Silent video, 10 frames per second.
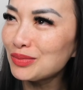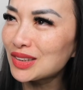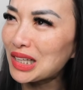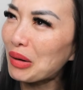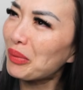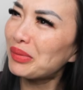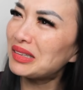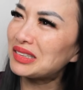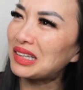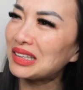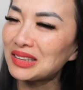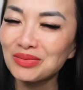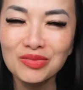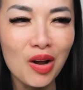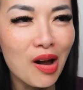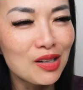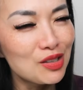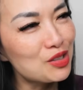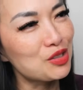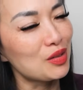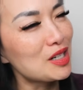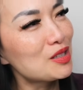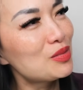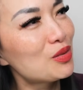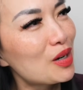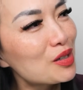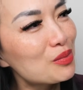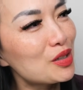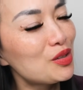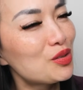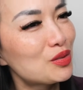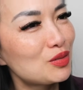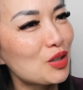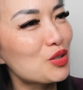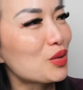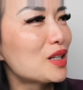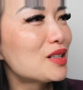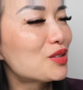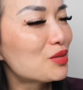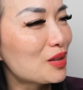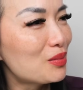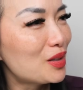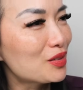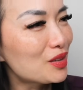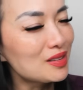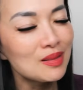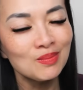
It's like, wait a second, just training to be a runner, but you're not training to run a marathon.